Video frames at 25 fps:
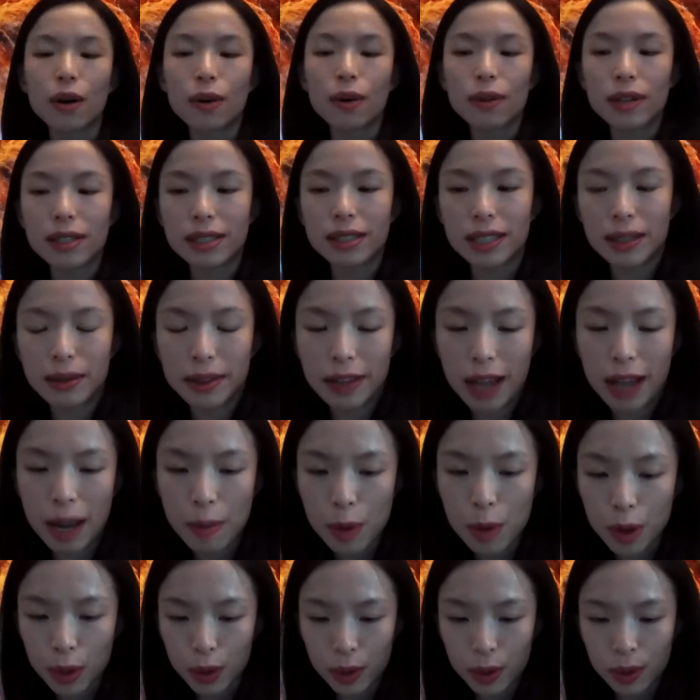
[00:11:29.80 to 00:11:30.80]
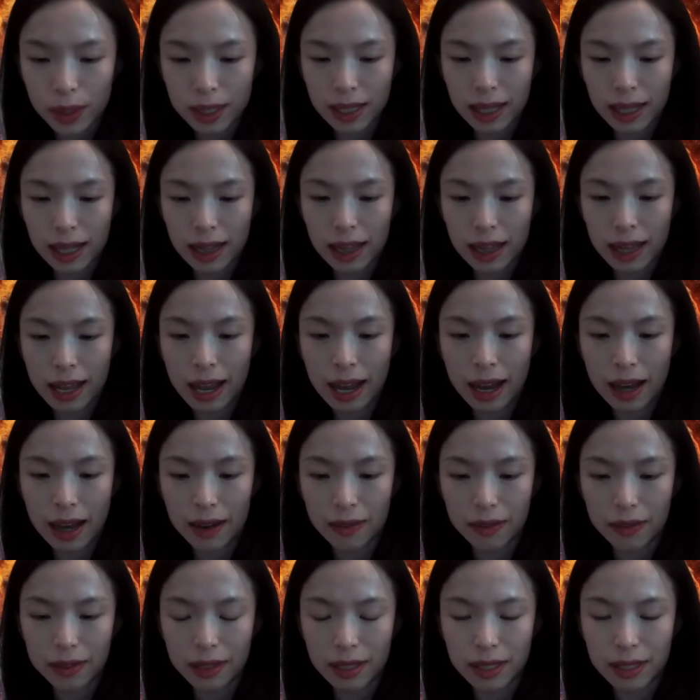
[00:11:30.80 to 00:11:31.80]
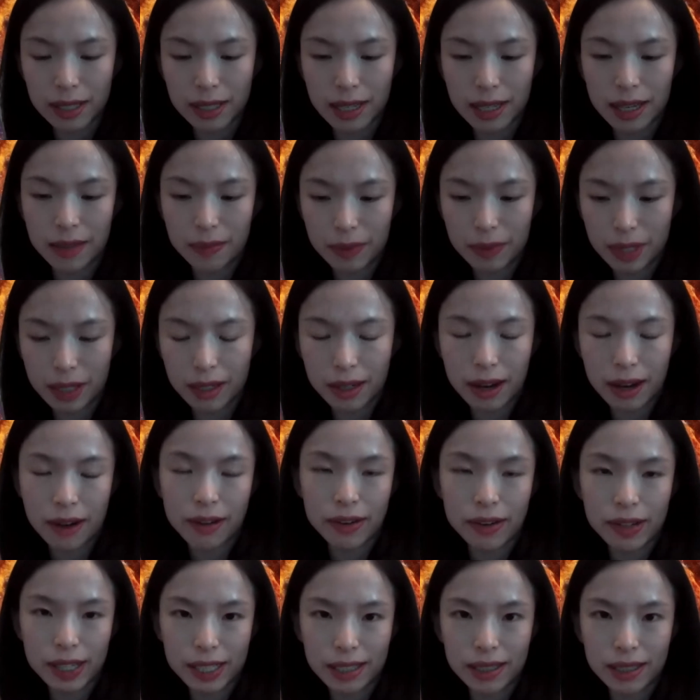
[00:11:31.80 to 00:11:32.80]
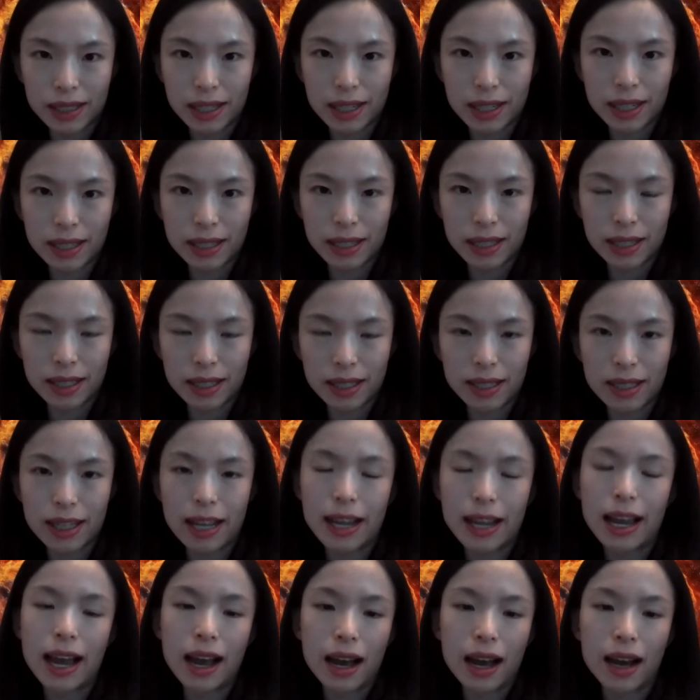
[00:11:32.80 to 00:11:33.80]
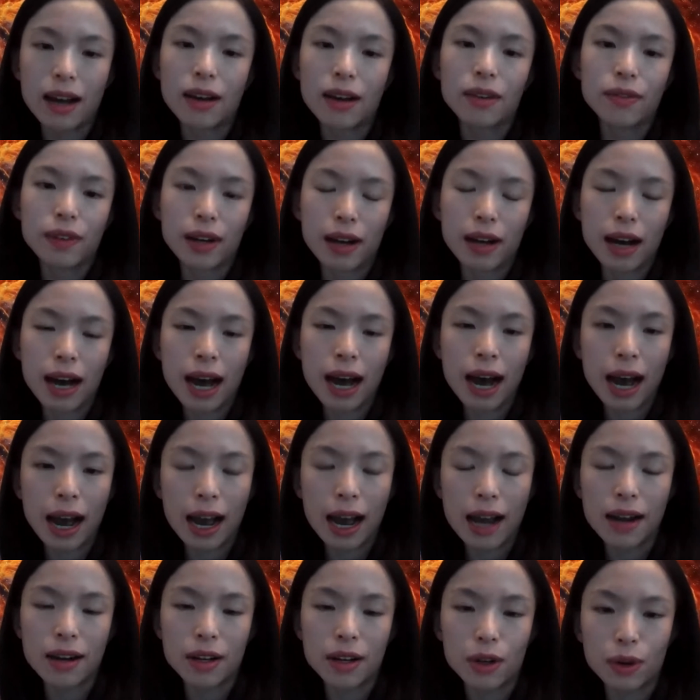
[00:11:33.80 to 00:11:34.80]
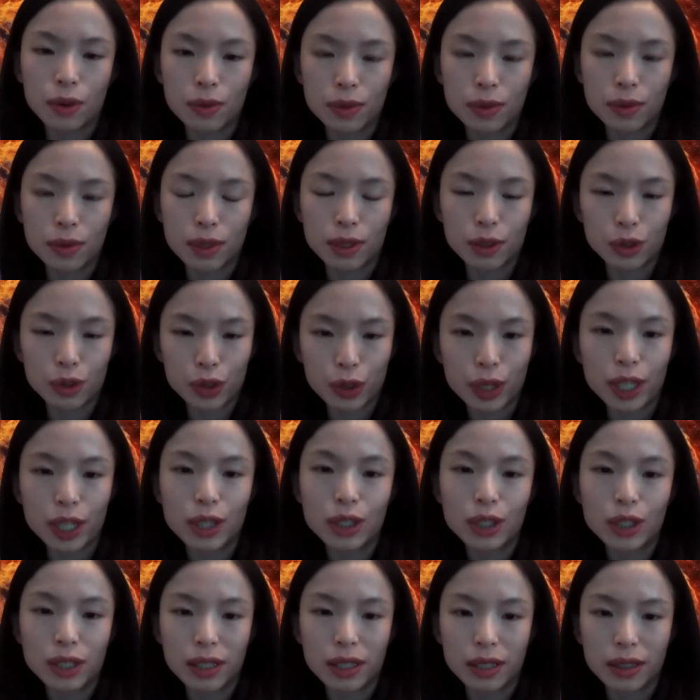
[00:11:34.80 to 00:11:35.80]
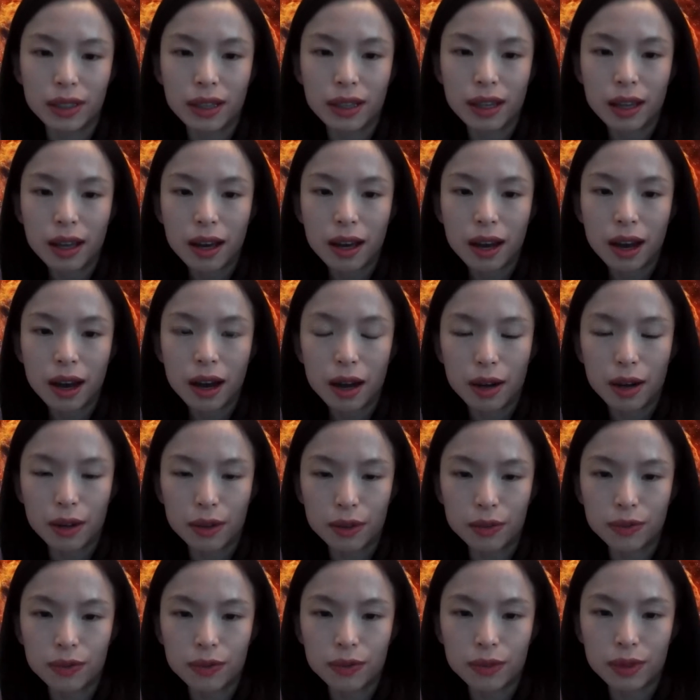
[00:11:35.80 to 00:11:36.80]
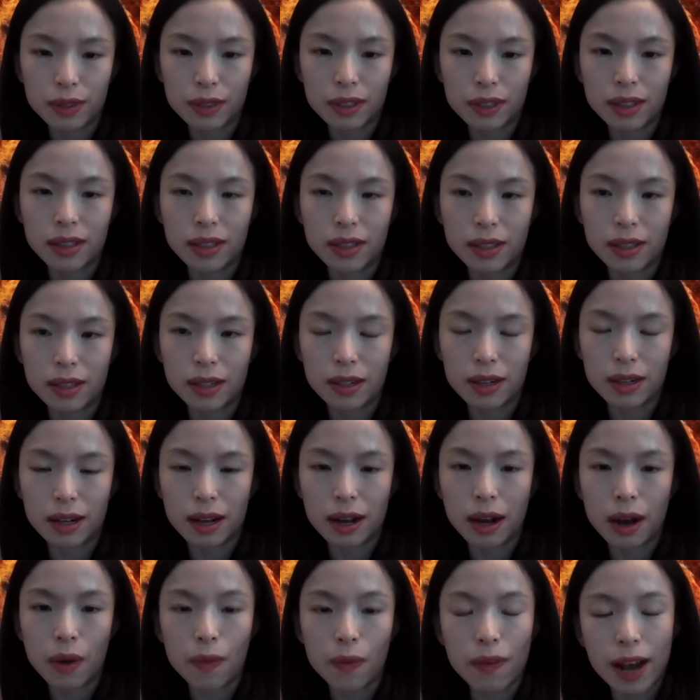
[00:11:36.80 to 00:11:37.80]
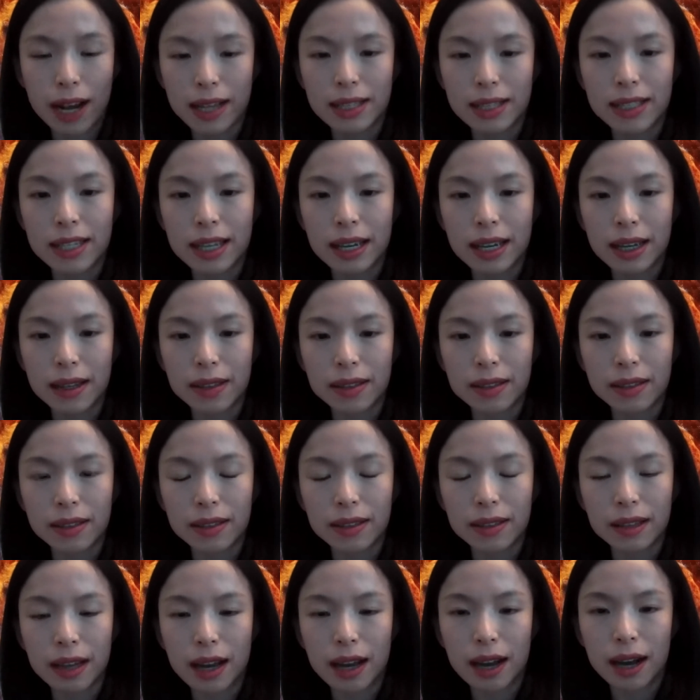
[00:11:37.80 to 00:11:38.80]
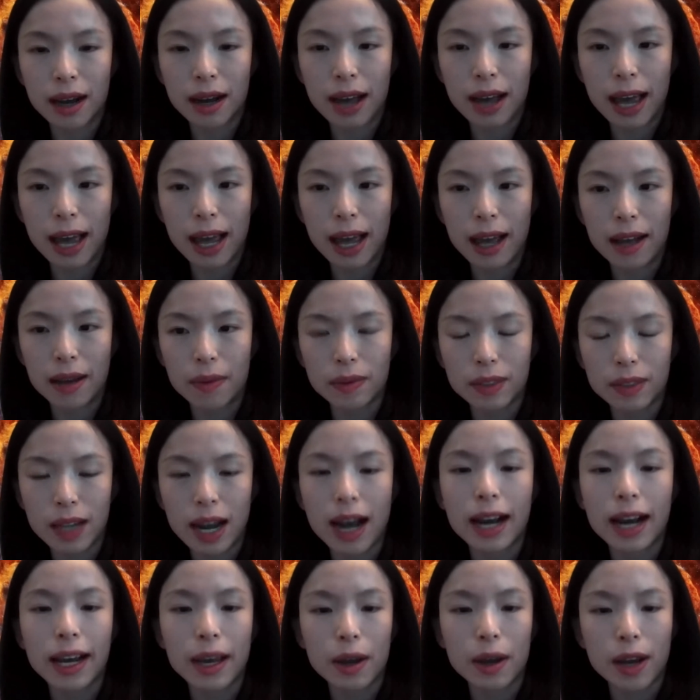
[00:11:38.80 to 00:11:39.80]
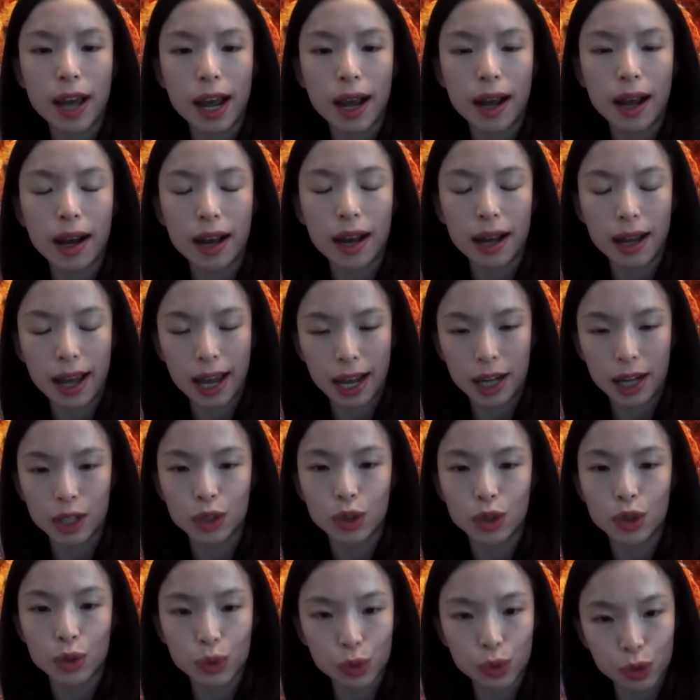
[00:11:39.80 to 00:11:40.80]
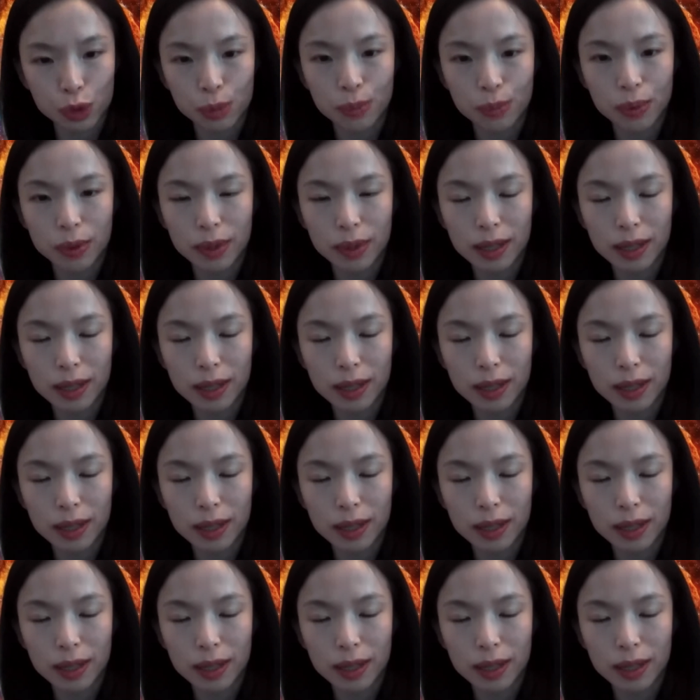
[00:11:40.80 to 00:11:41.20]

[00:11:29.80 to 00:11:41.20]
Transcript: all these neighborhoods, they have the same characteristics, is they have a higher concentration of the vaccine target age group,